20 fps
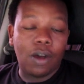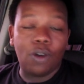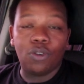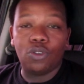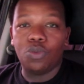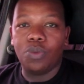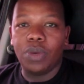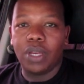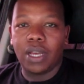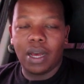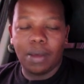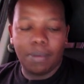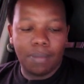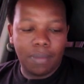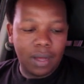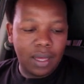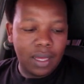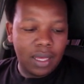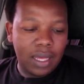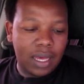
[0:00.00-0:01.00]
how to become
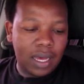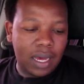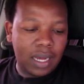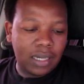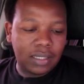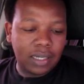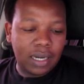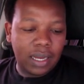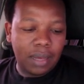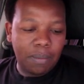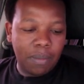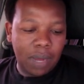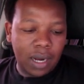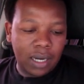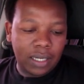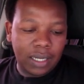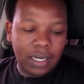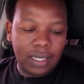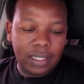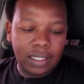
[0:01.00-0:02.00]
a
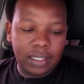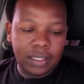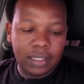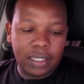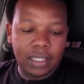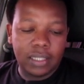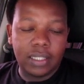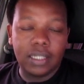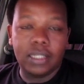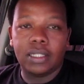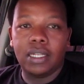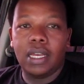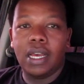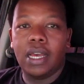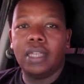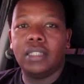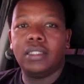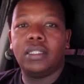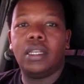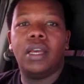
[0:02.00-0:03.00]
TriMatter tester, since,
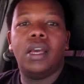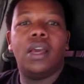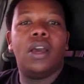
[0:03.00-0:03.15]
guys,